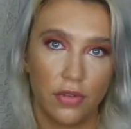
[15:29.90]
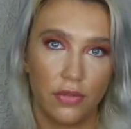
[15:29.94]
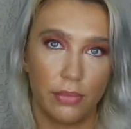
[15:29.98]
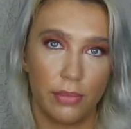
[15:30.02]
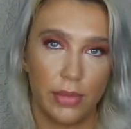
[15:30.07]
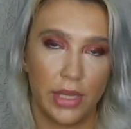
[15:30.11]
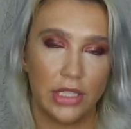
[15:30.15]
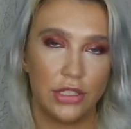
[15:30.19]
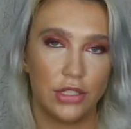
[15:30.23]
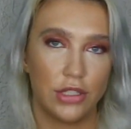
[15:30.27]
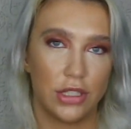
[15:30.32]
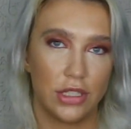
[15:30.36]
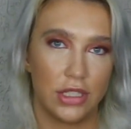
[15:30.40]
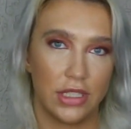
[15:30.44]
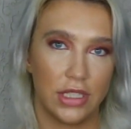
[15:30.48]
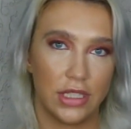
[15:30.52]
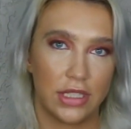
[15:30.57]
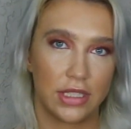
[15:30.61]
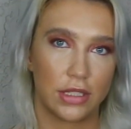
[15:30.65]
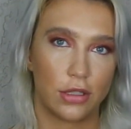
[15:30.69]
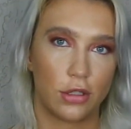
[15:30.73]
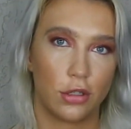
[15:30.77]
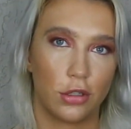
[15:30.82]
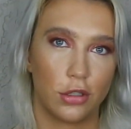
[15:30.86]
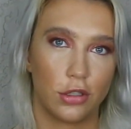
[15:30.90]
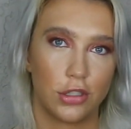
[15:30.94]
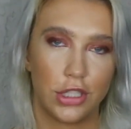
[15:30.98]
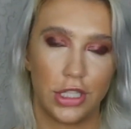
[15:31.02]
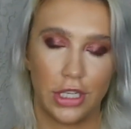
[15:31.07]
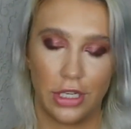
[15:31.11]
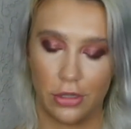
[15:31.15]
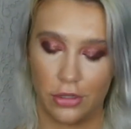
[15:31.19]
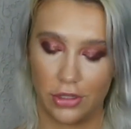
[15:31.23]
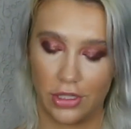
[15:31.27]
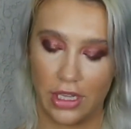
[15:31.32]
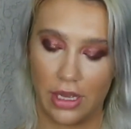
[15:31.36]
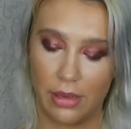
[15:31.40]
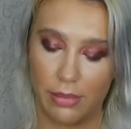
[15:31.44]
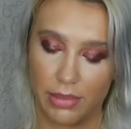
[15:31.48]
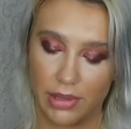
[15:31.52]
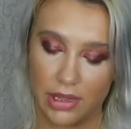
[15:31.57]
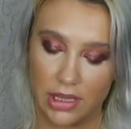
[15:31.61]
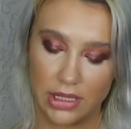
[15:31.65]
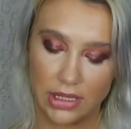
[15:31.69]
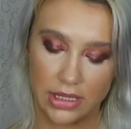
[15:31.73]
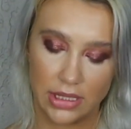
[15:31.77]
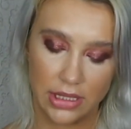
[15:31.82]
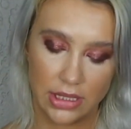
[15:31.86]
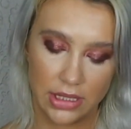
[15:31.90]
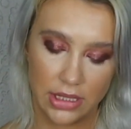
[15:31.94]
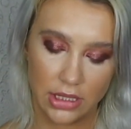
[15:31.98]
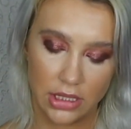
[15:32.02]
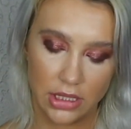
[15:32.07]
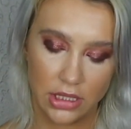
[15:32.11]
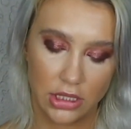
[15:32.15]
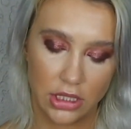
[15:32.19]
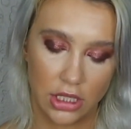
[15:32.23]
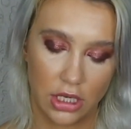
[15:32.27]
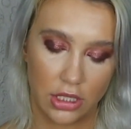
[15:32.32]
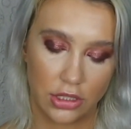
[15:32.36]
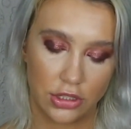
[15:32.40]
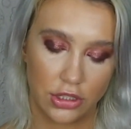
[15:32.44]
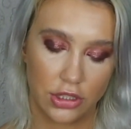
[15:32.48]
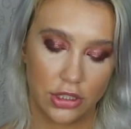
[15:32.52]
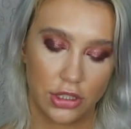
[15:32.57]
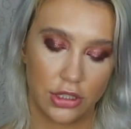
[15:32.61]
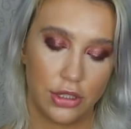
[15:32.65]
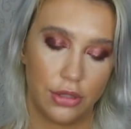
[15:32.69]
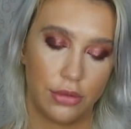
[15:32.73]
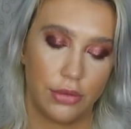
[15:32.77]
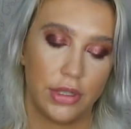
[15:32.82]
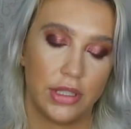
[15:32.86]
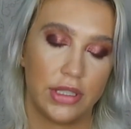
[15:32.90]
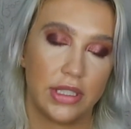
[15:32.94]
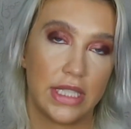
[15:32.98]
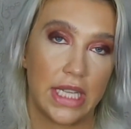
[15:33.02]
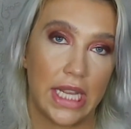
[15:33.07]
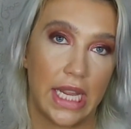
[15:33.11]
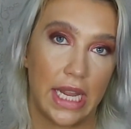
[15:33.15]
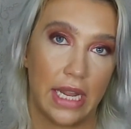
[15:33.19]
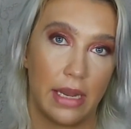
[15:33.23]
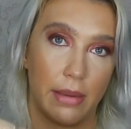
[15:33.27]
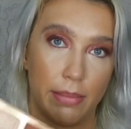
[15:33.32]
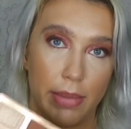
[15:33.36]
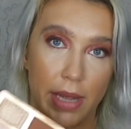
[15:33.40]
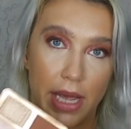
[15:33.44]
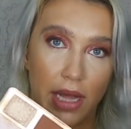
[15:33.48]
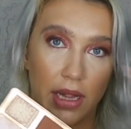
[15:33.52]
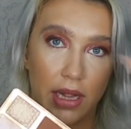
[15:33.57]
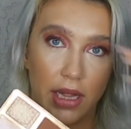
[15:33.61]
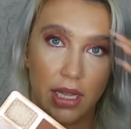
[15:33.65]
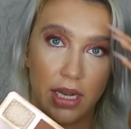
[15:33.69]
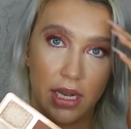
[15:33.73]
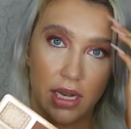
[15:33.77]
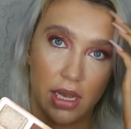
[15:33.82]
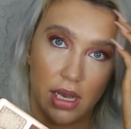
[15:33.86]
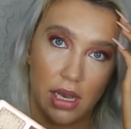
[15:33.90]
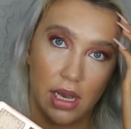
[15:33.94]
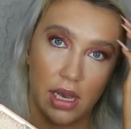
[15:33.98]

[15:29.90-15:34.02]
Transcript: we've mentioned this on our channel yet, but this is the Natasha Denona Tan Palette.